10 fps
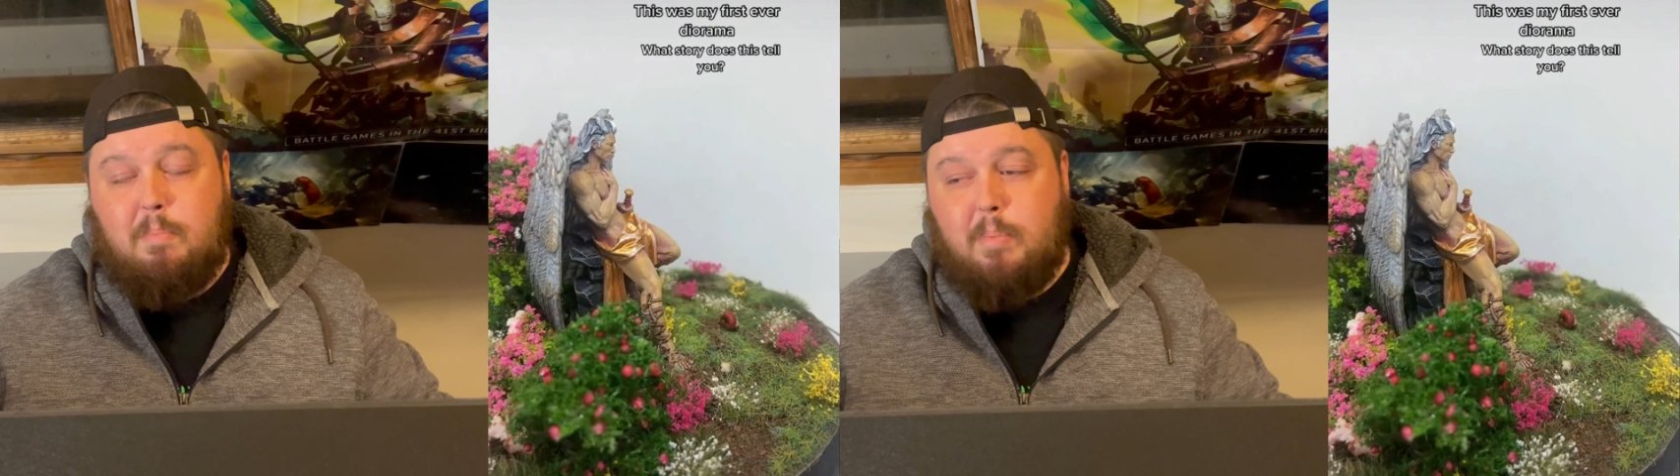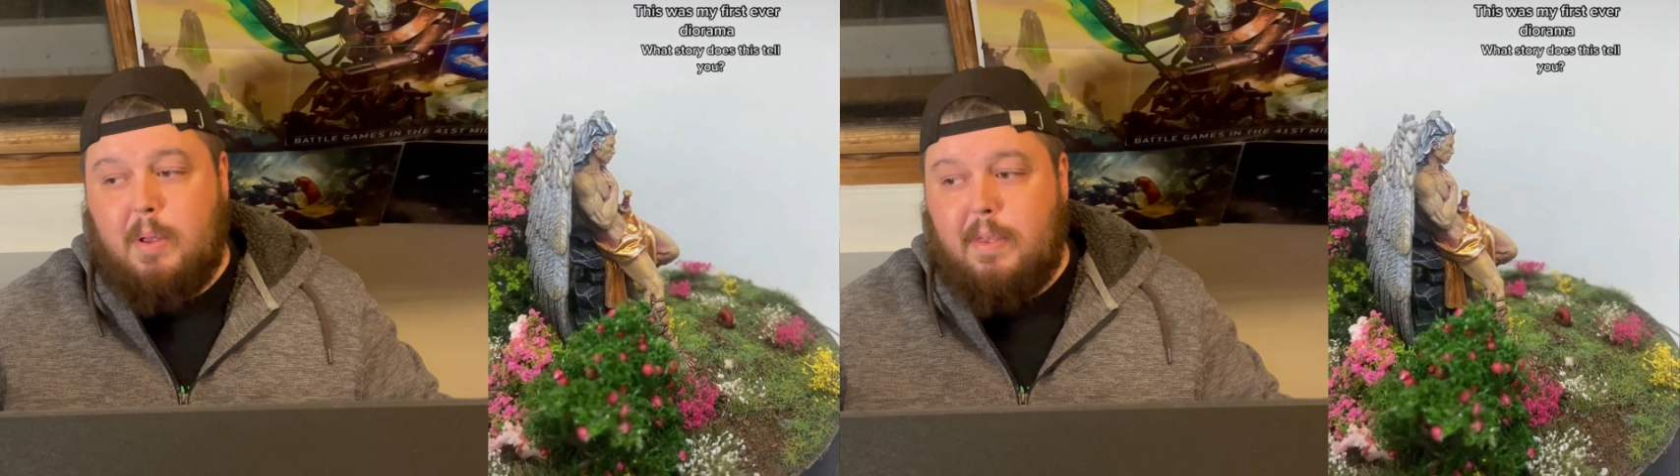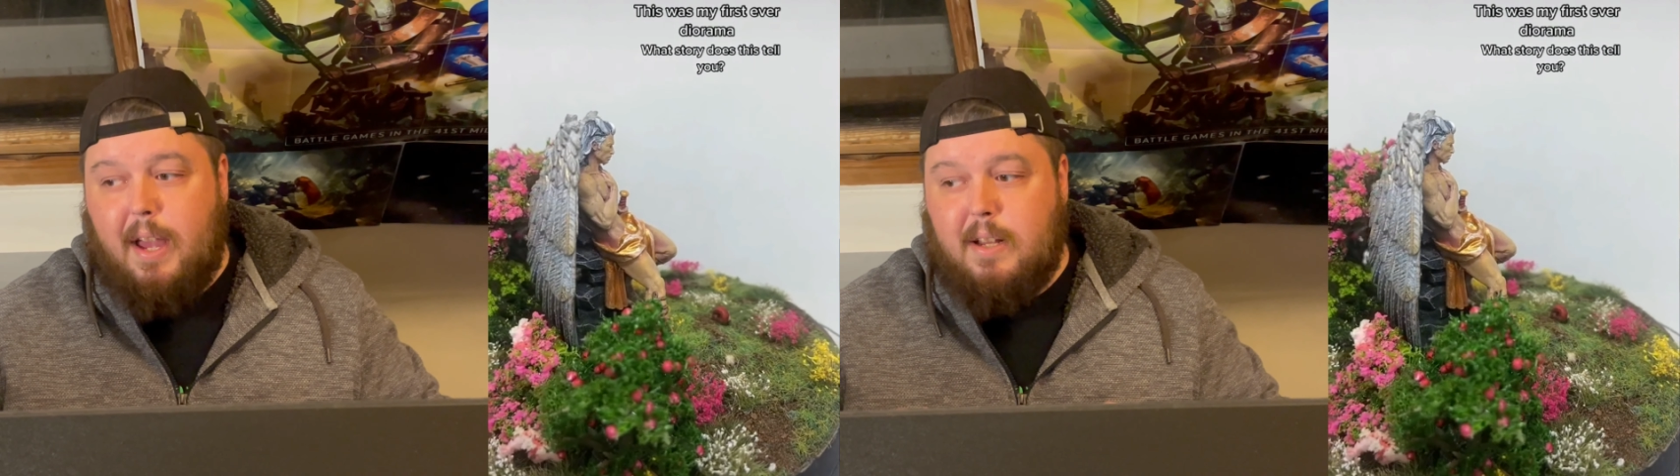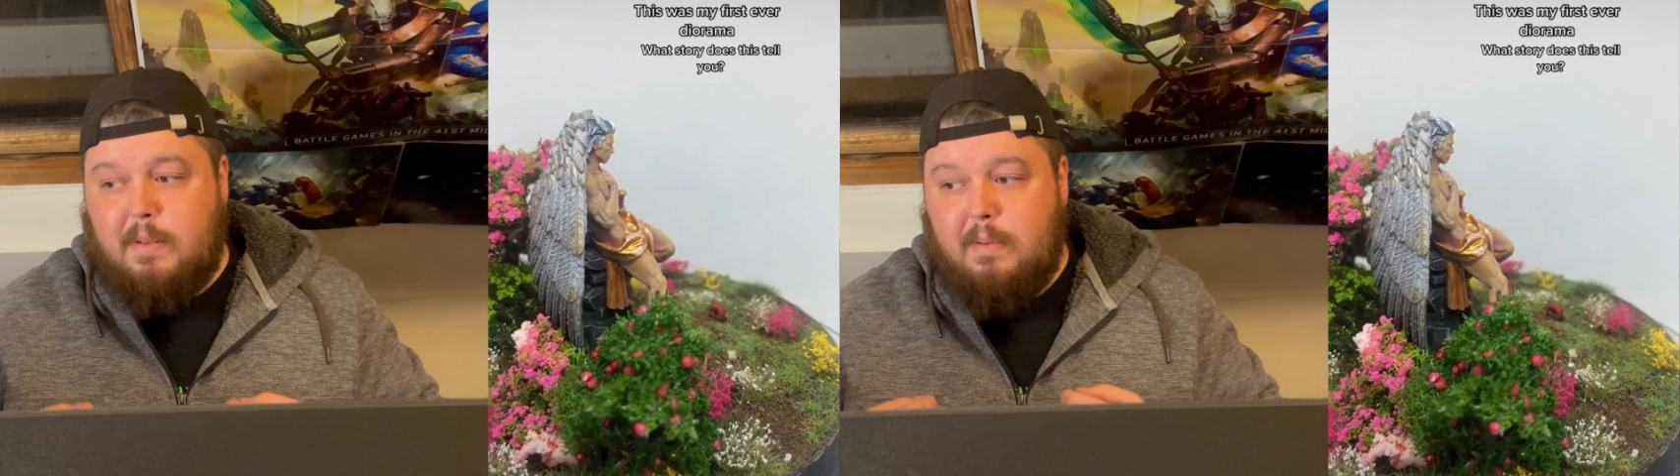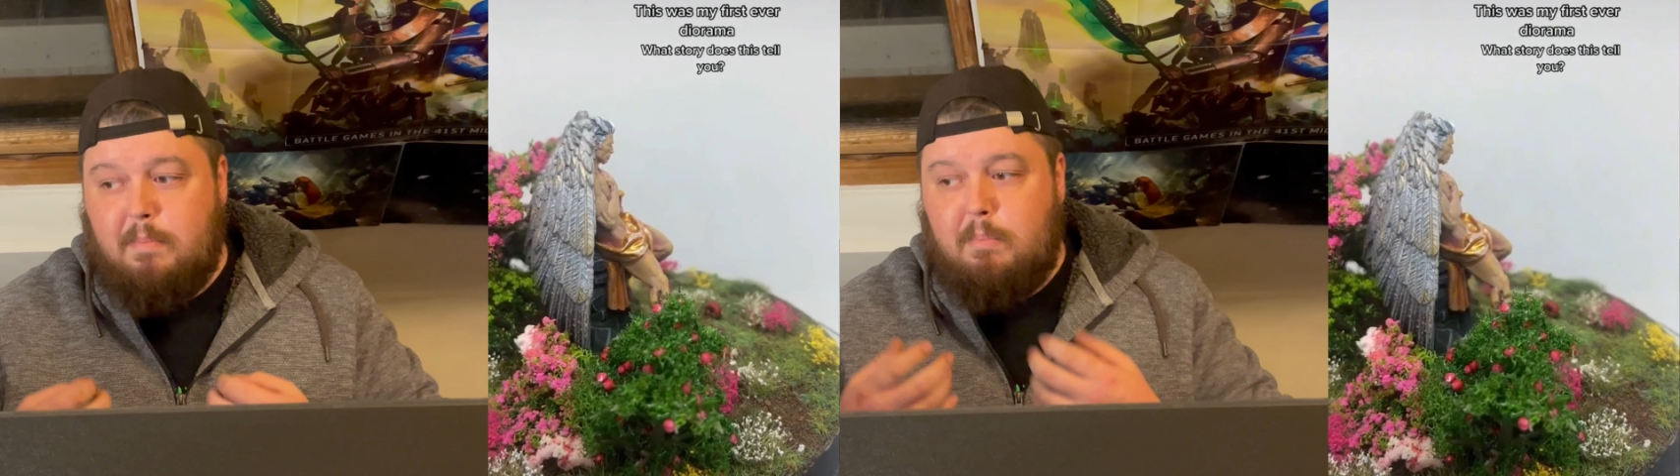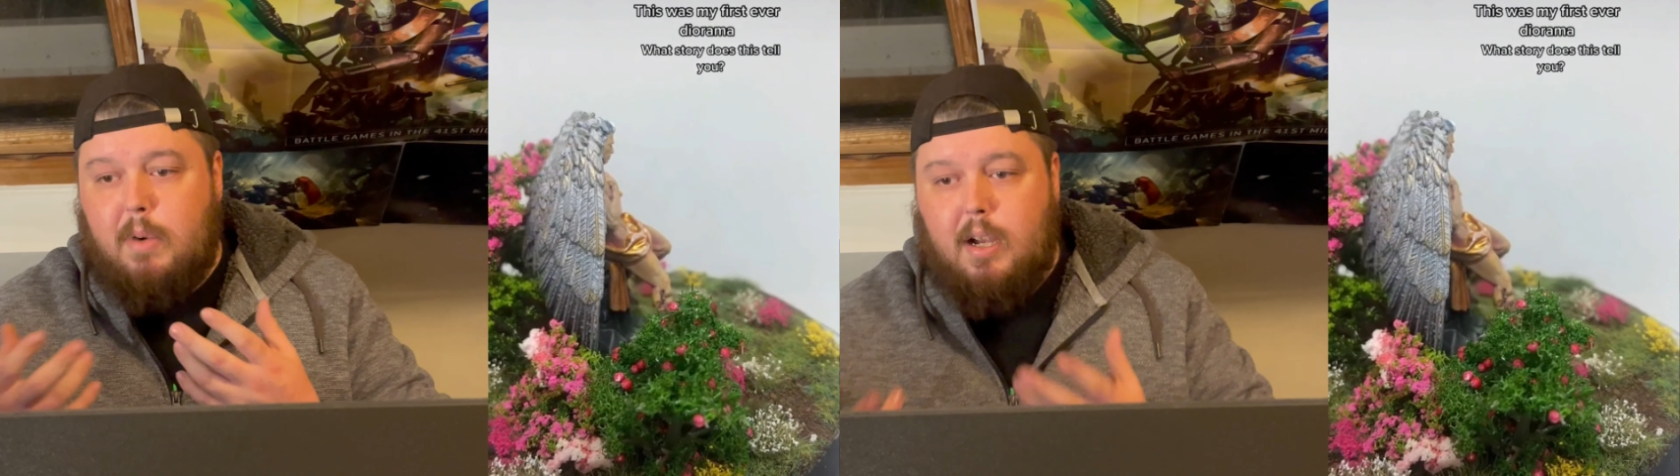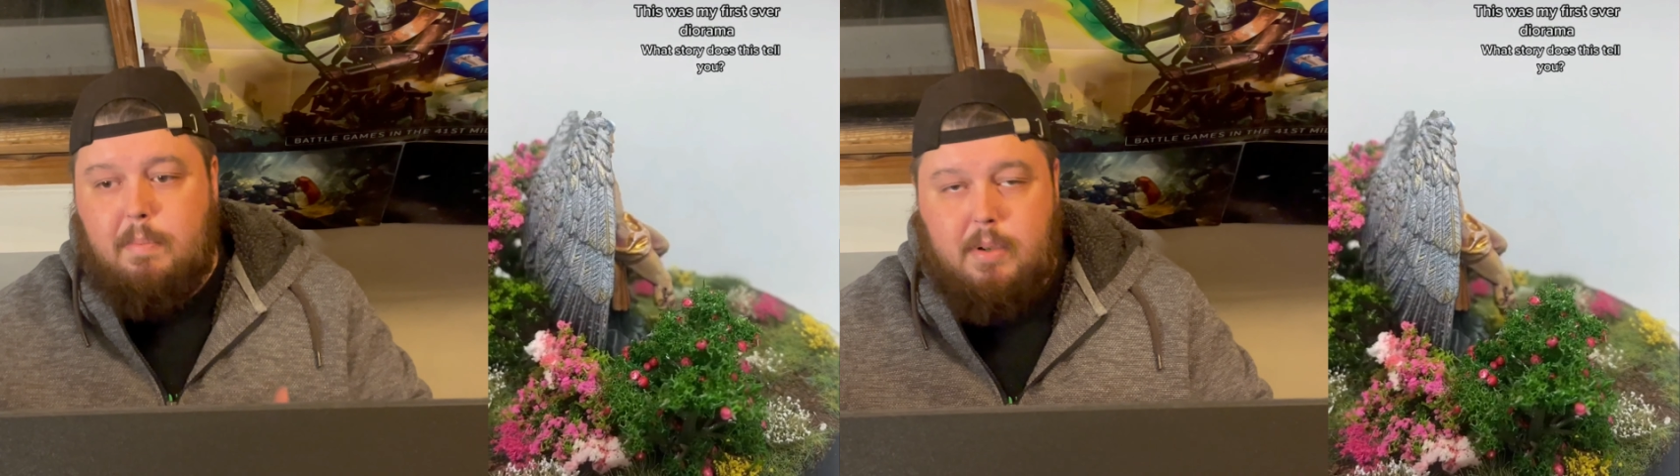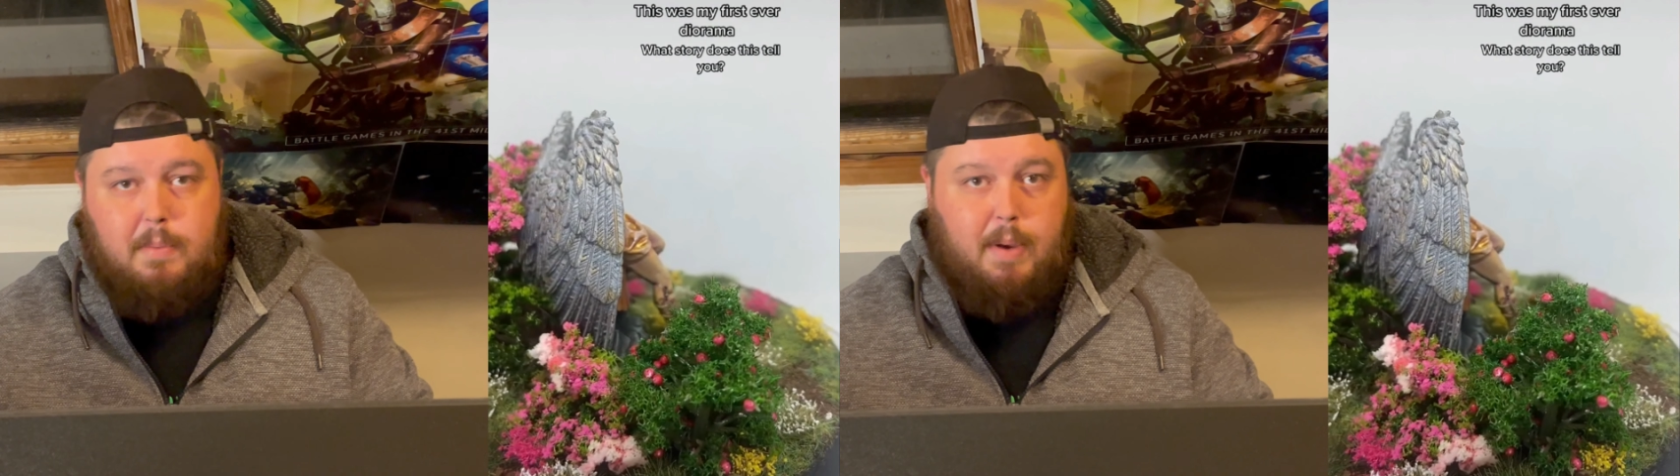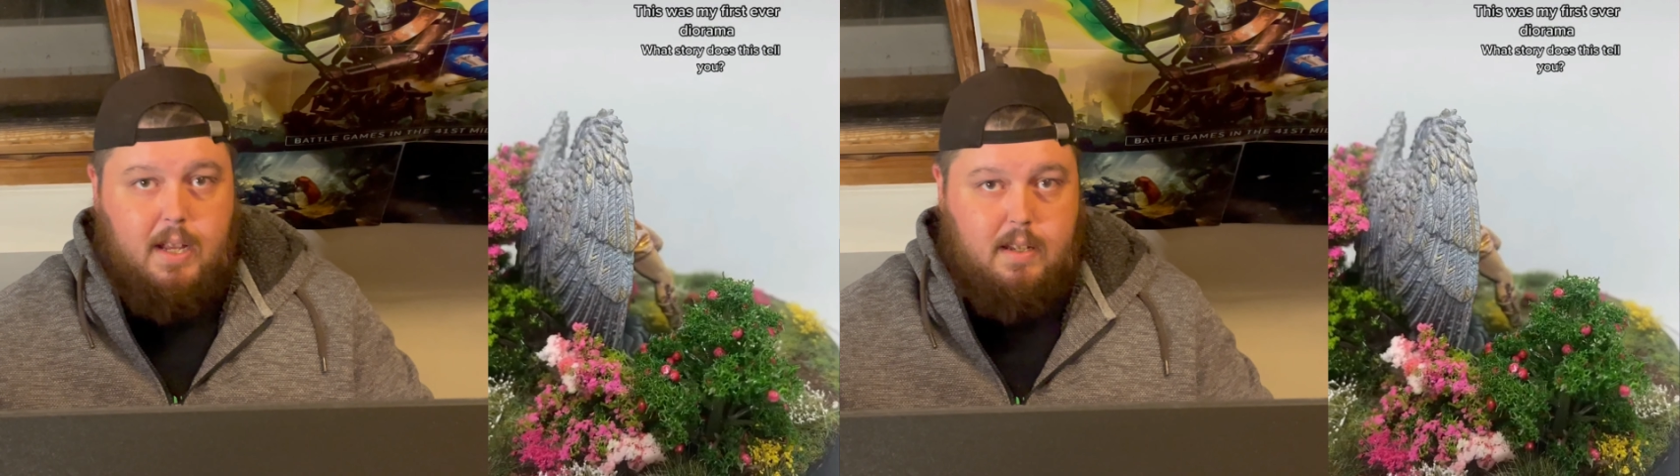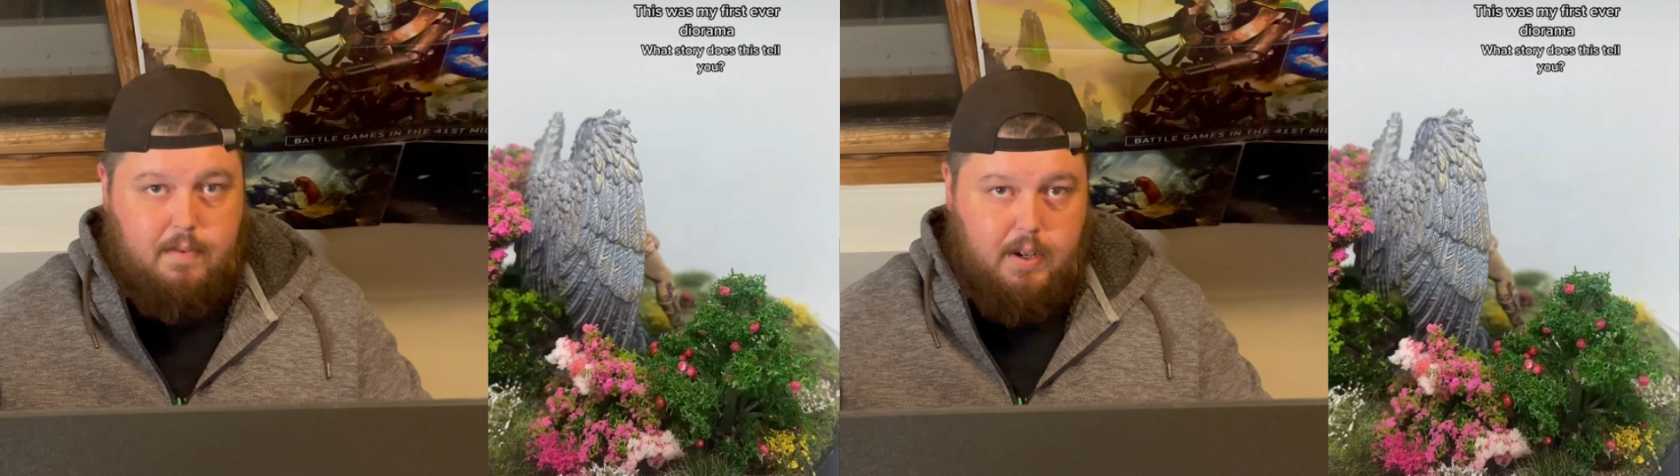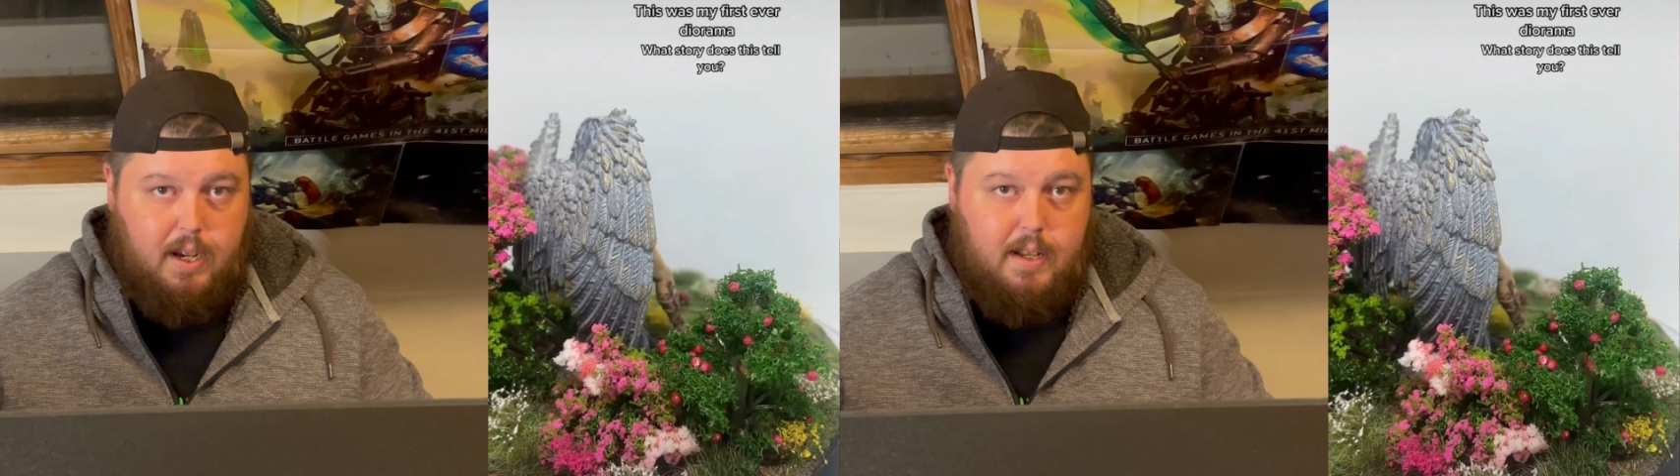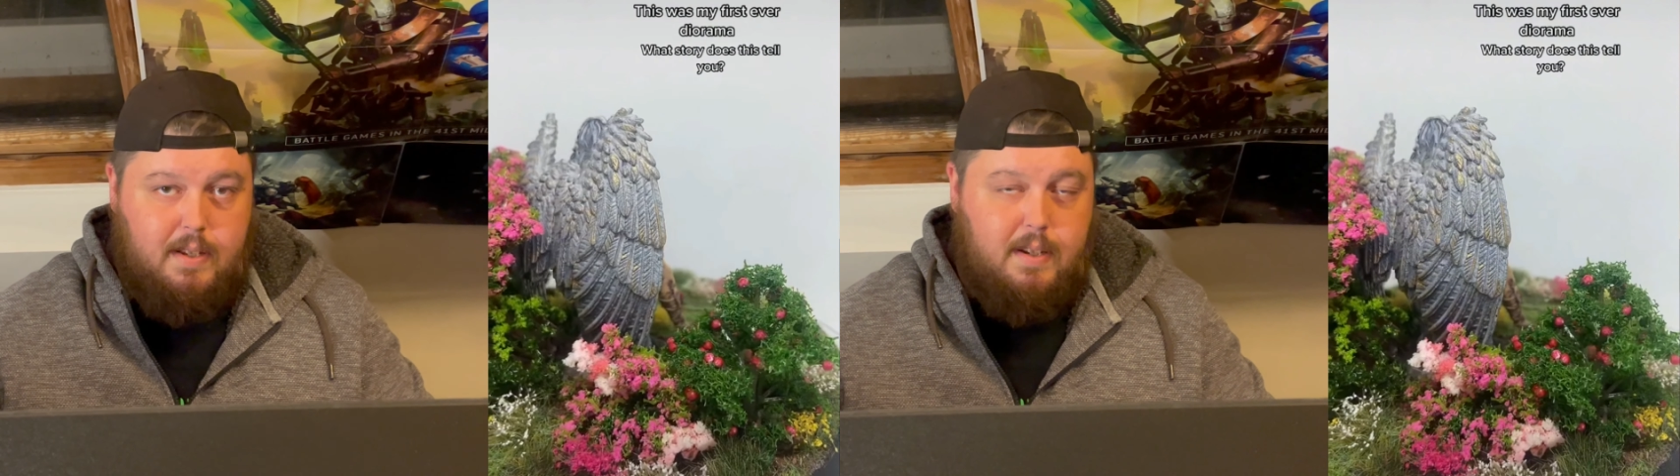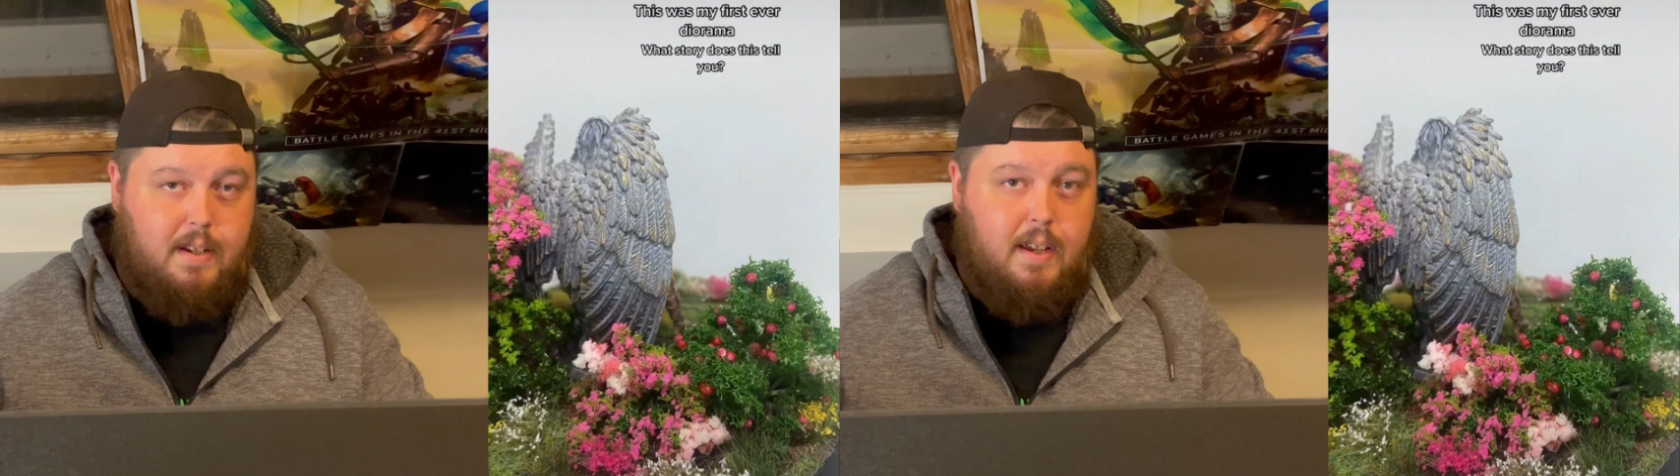But that's my perspective on it,